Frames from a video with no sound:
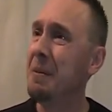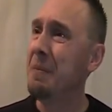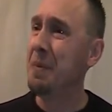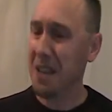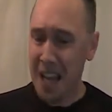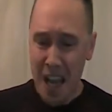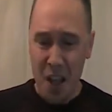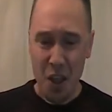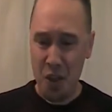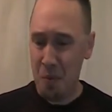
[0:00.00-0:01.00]

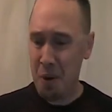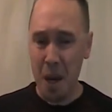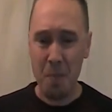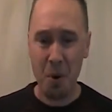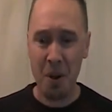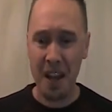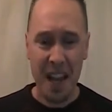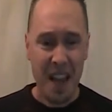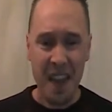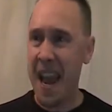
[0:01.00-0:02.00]
The, the people,
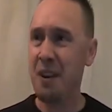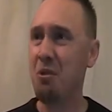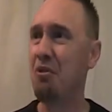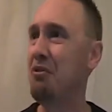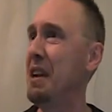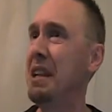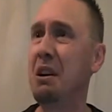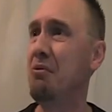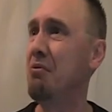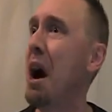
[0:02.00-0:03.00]
they had no feeling
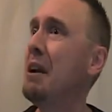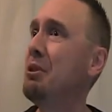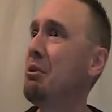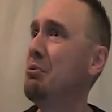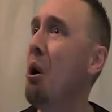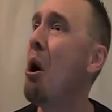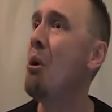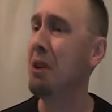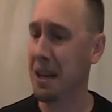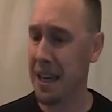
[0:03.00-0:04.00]
of right or wrong,